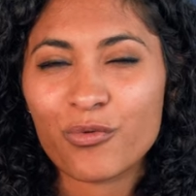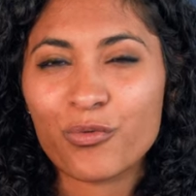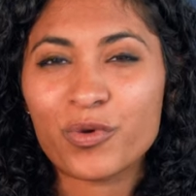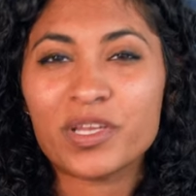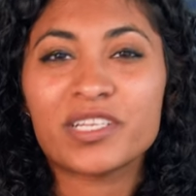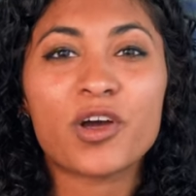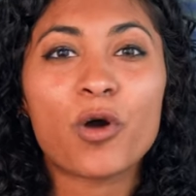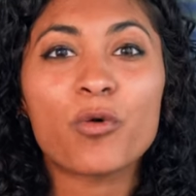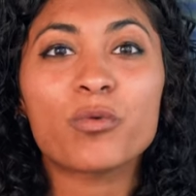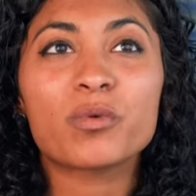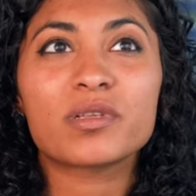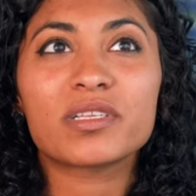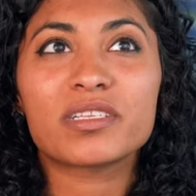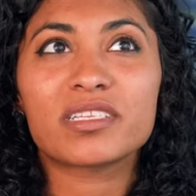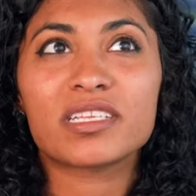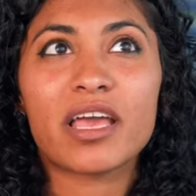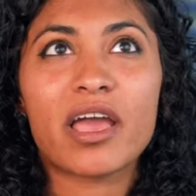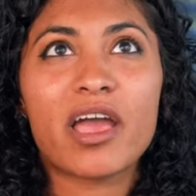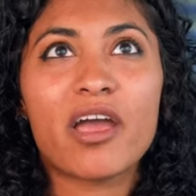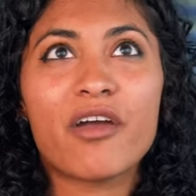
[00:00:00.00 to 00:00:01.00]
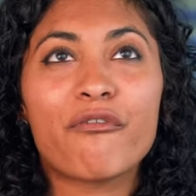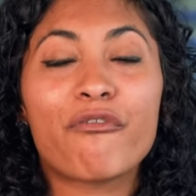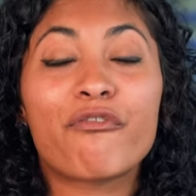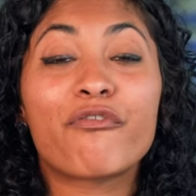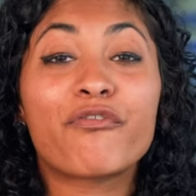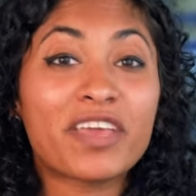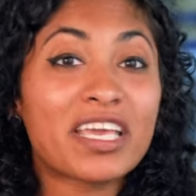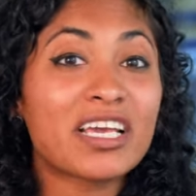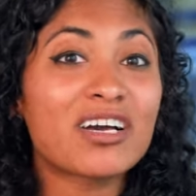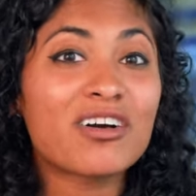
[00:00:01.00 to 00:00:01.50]
we don't
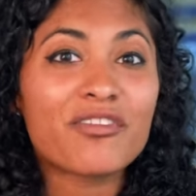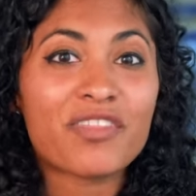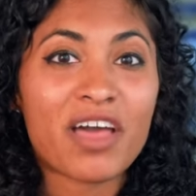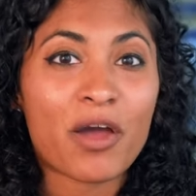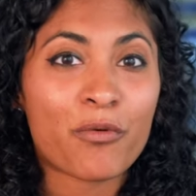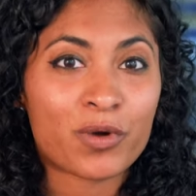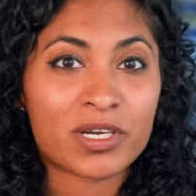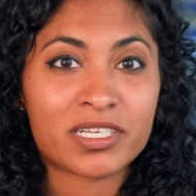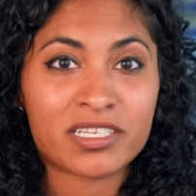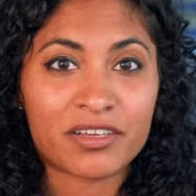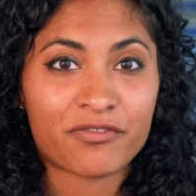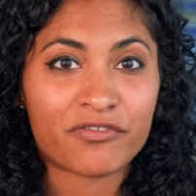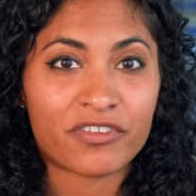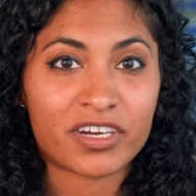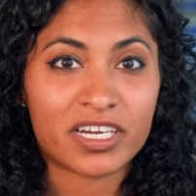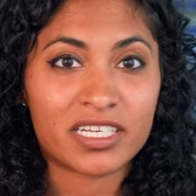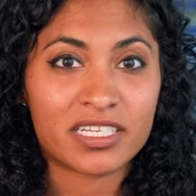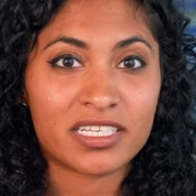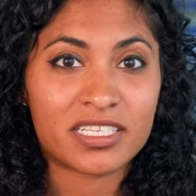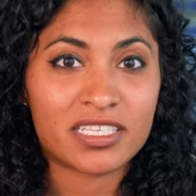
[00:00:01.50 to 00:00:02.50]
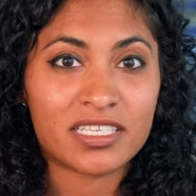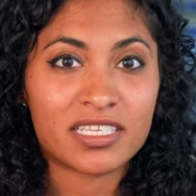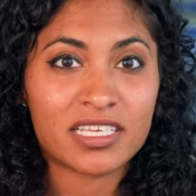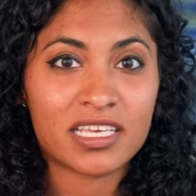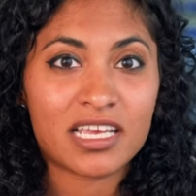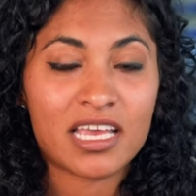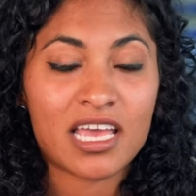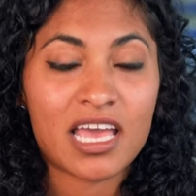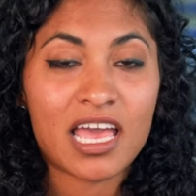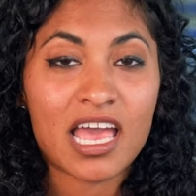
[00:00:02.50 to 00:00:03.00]
feel that we're different
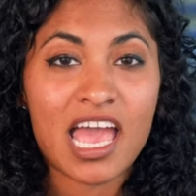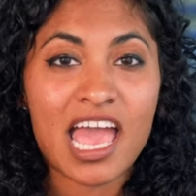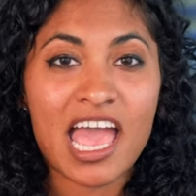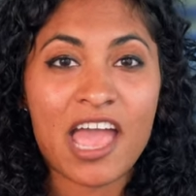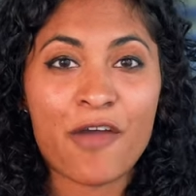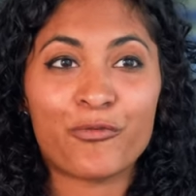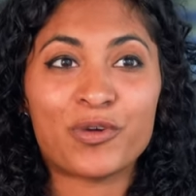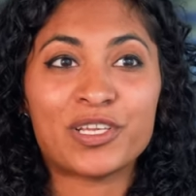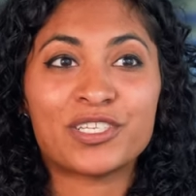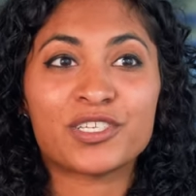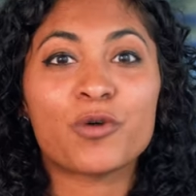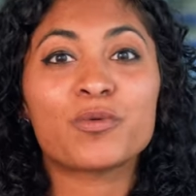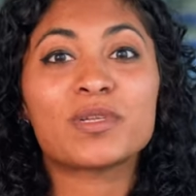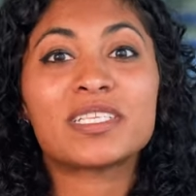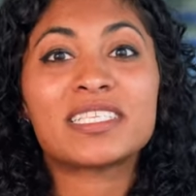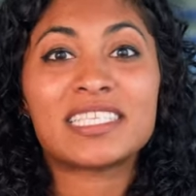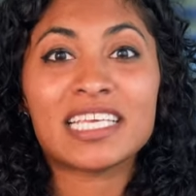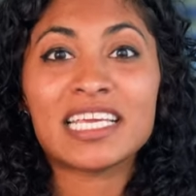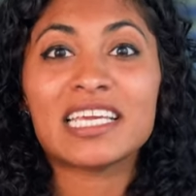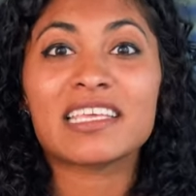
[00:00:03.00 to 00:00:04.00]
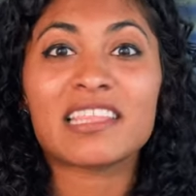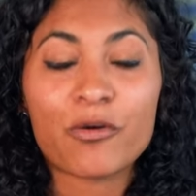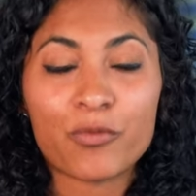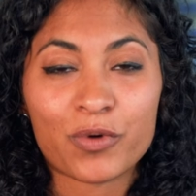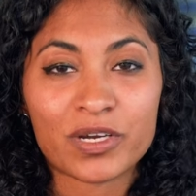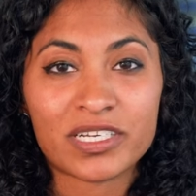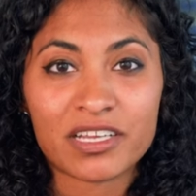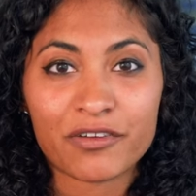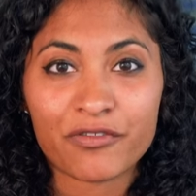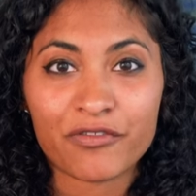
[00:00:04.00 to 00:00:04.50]
and we don't see that
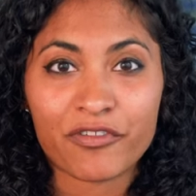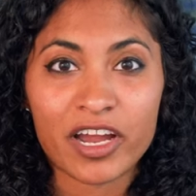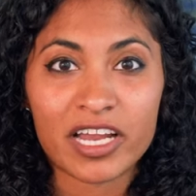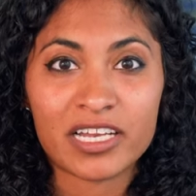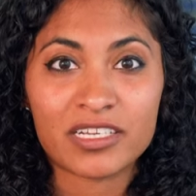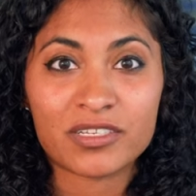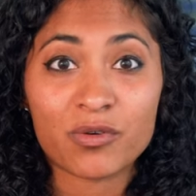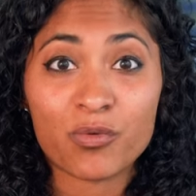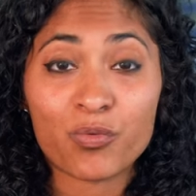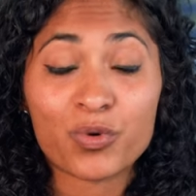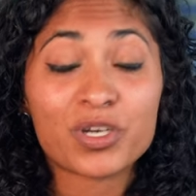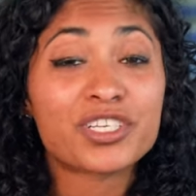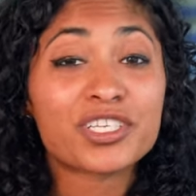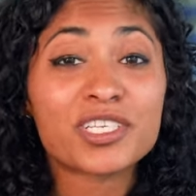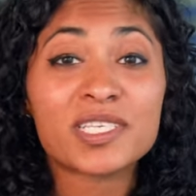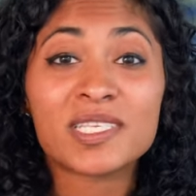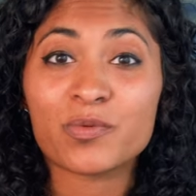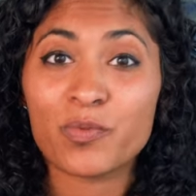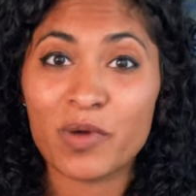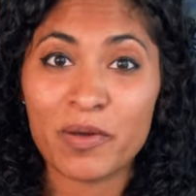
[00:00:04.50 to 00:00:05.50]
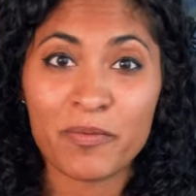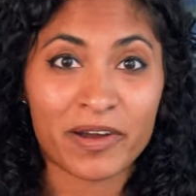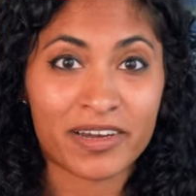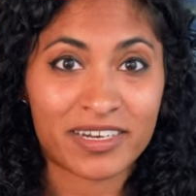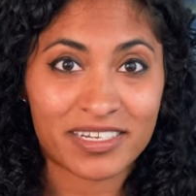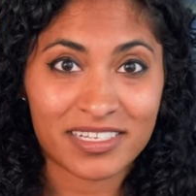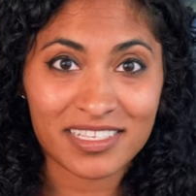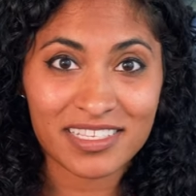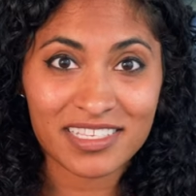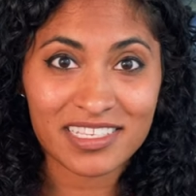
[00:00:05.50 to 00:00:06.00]
we're different. We're just
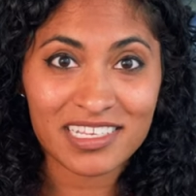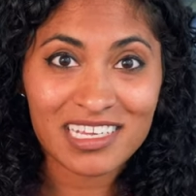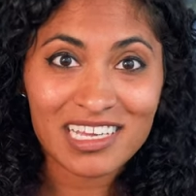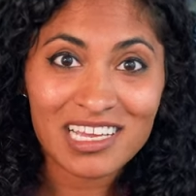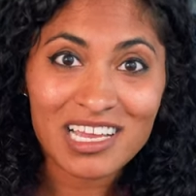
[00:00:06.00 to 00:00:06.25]
swimmers.